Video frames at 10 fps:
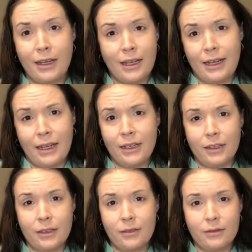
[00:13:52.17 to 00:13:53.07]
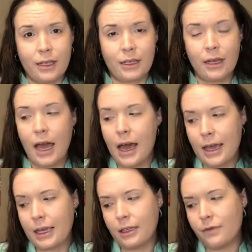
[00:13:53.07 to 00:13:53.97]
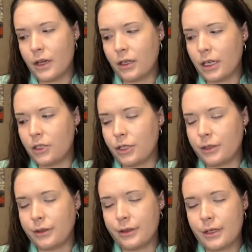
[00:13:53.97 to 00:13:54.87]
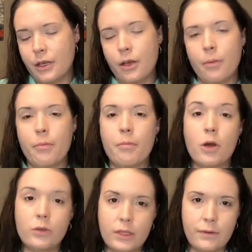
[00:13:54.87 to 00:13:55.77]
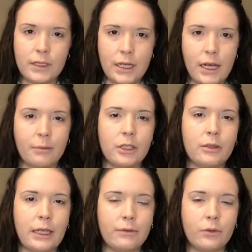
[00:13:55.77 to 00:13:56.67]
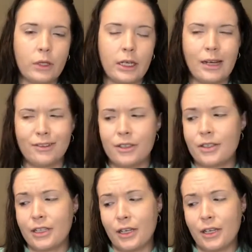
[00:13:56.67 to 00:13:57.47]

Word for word: I ain't hating on it. Like high-end foundations most of the time are around $40.